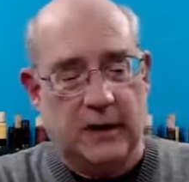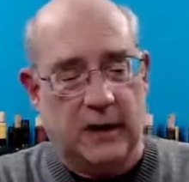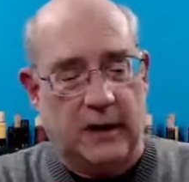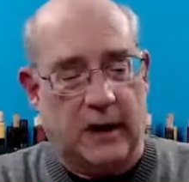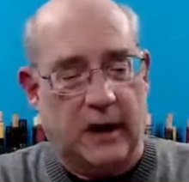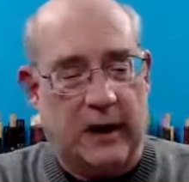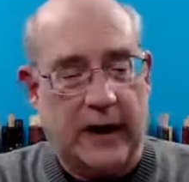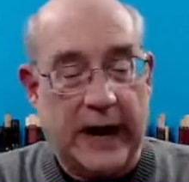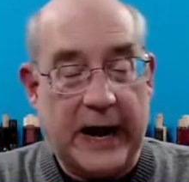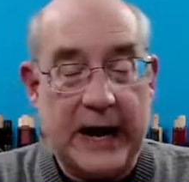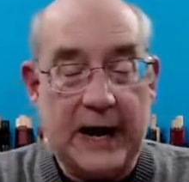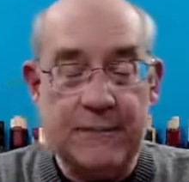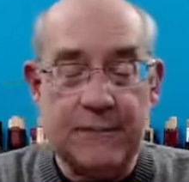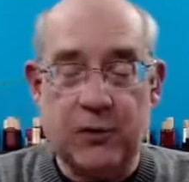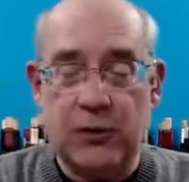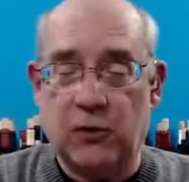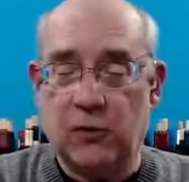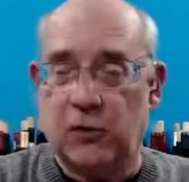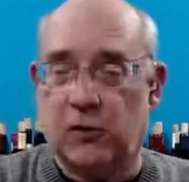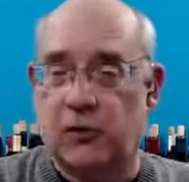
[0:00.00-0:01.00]

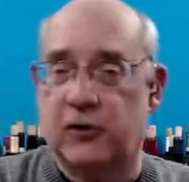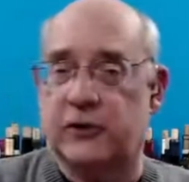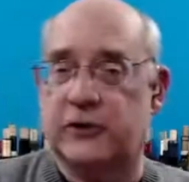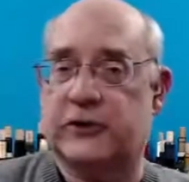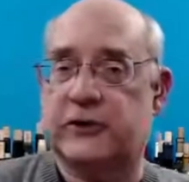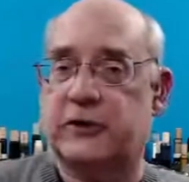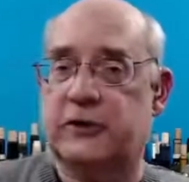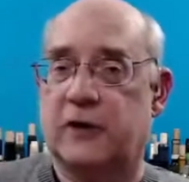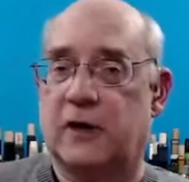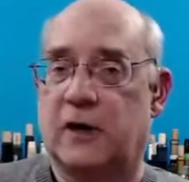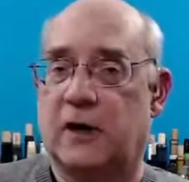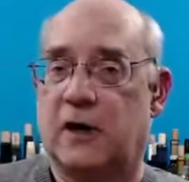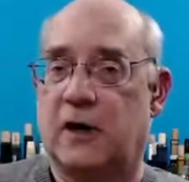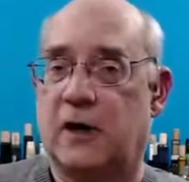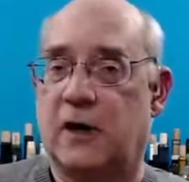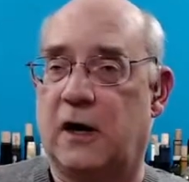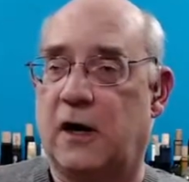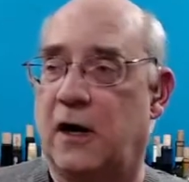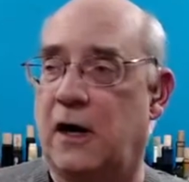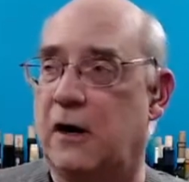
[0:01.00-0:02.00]
Amber alerts,
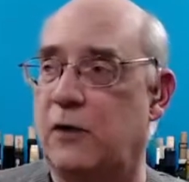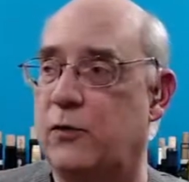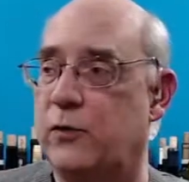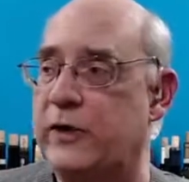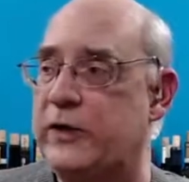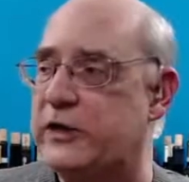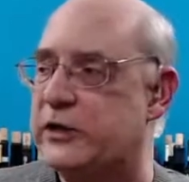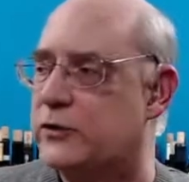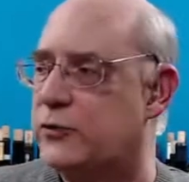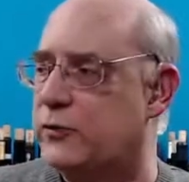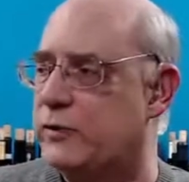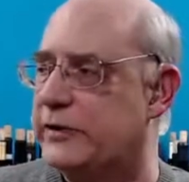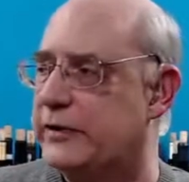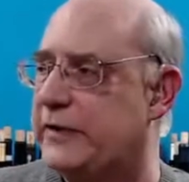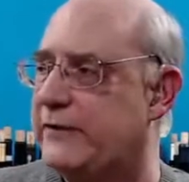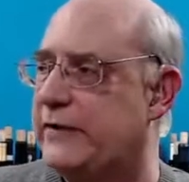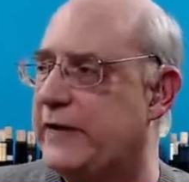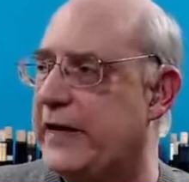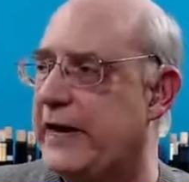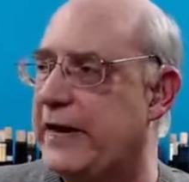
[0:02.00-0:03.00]
we just
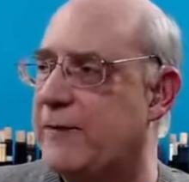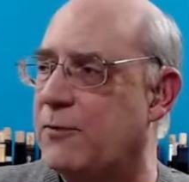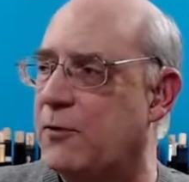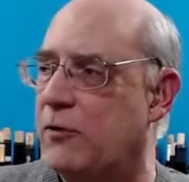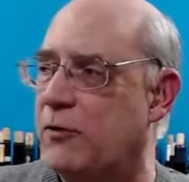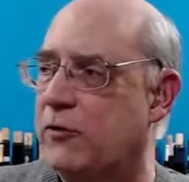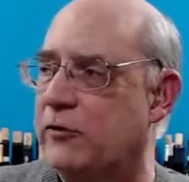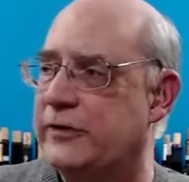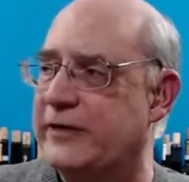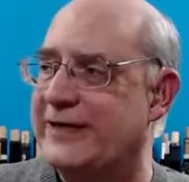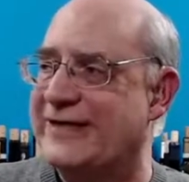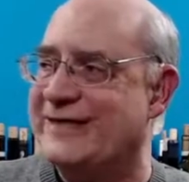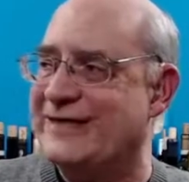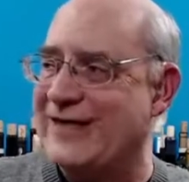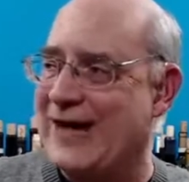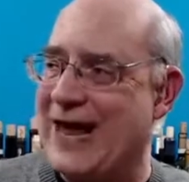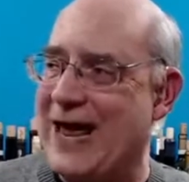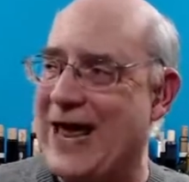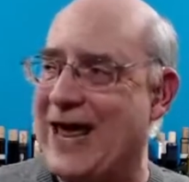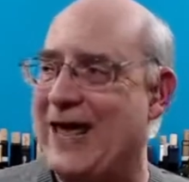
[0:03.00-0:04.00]
received an amber alert
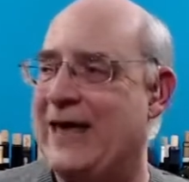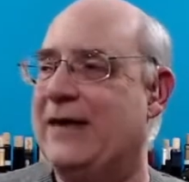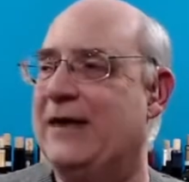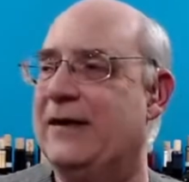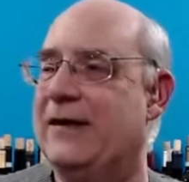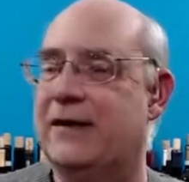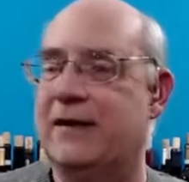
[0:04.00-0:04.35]
today.